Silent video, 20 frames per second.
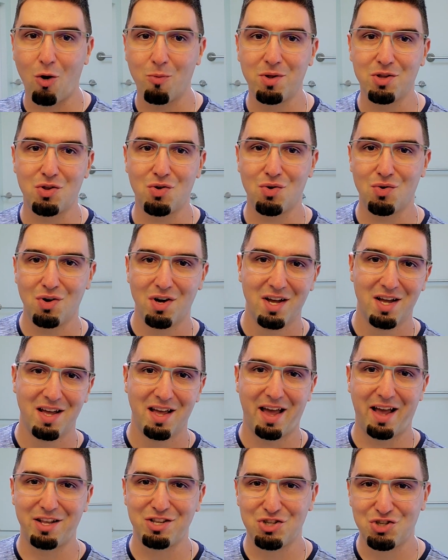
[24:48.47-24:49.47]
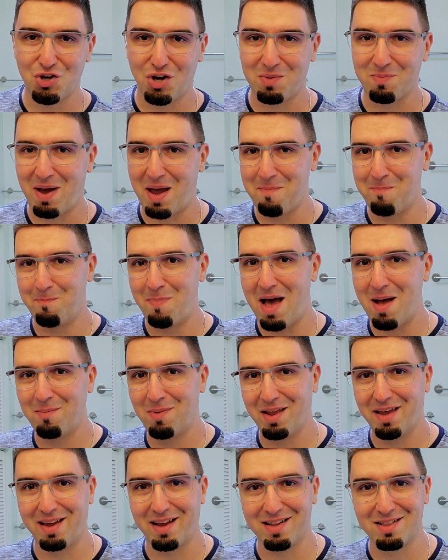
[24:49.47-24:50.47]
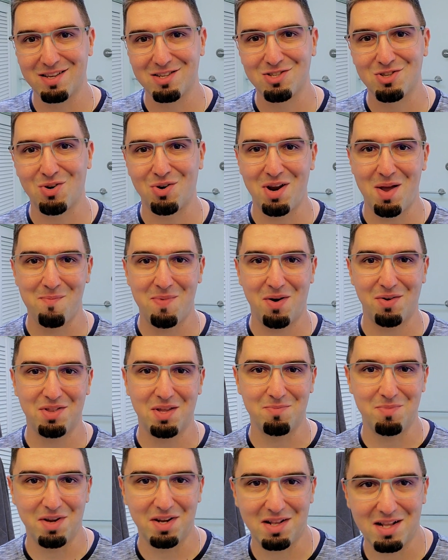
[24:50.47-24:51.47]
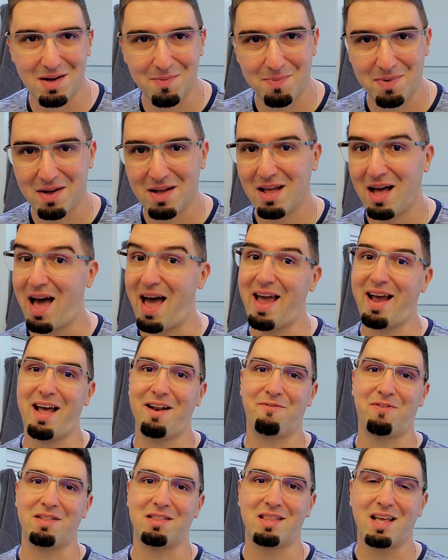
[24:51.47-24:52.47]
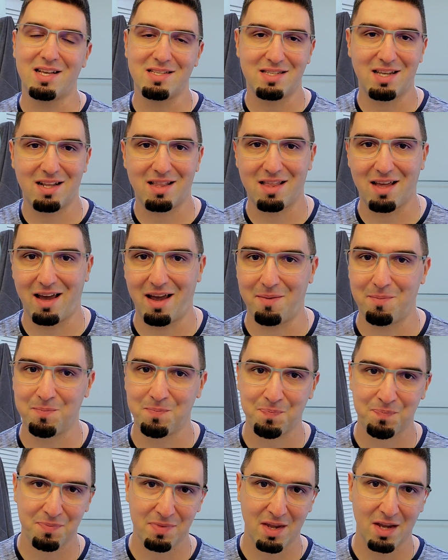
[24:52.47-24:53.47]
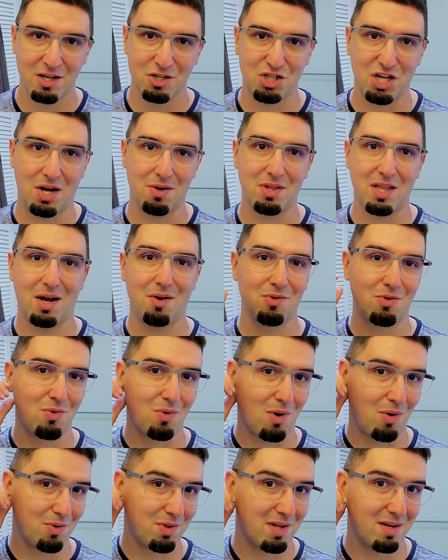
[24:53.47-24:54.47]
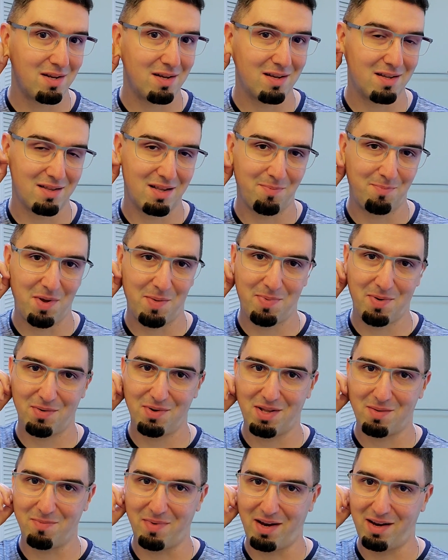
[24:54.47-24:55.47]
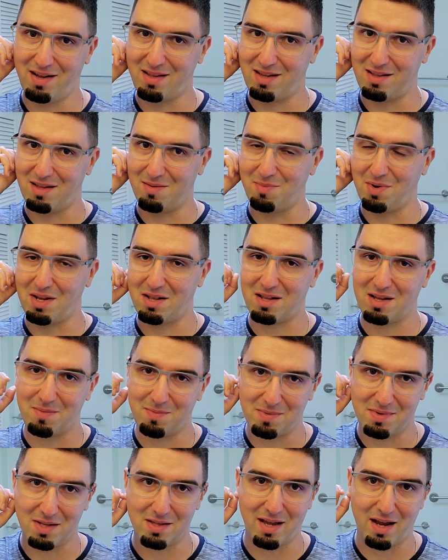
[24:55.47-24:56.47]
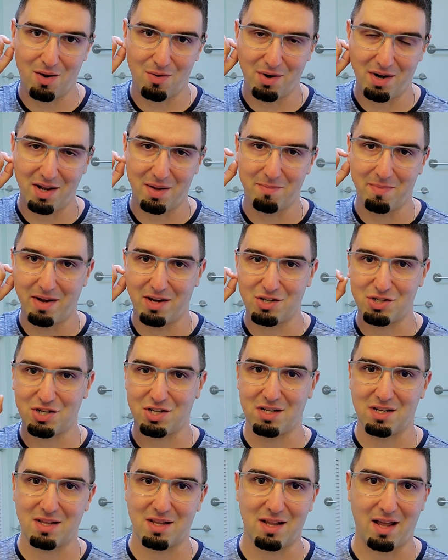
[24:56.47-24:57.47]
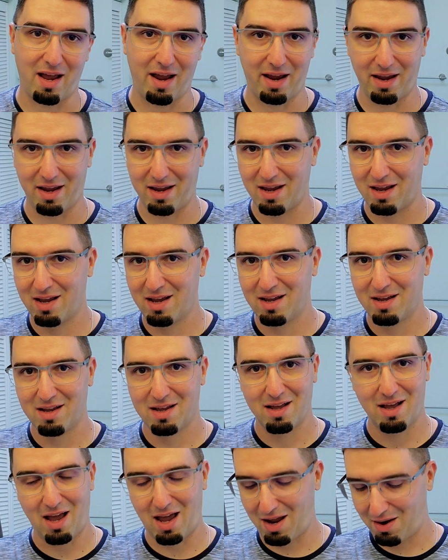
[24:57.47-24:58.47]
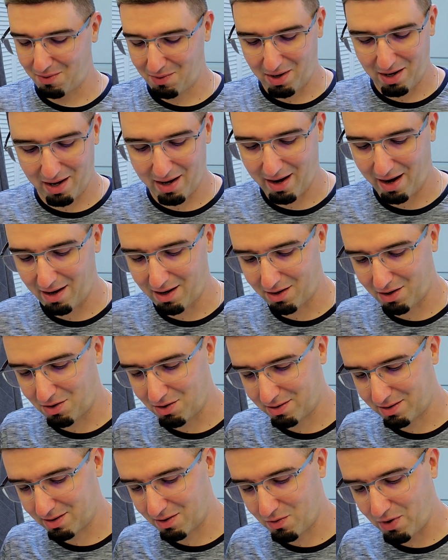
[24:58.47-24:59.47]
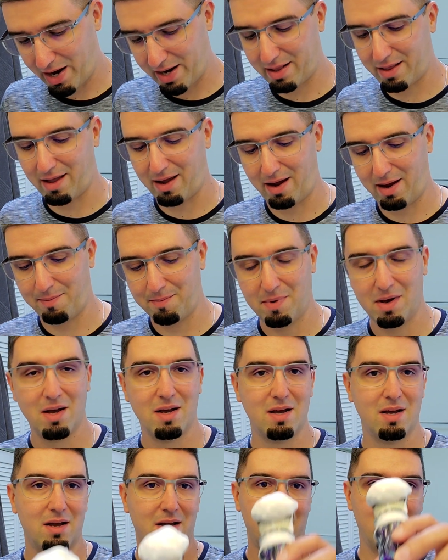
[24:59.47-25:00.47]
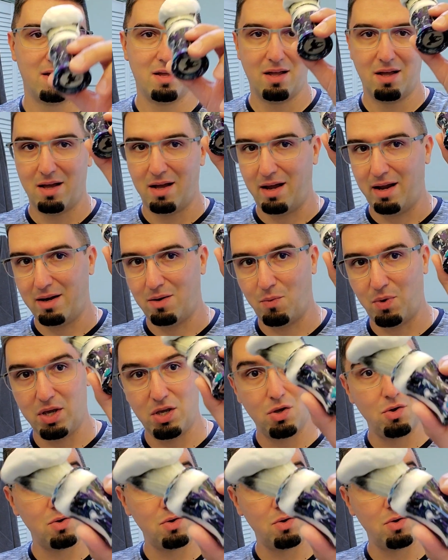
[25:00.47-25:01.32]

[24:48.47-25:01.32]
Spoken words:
I hope that you enjoyed my babbling and the story about the meetup. I had fantastic time. Shout out to all the people that made it in the meetup that I already mentioned. I really had a great time, and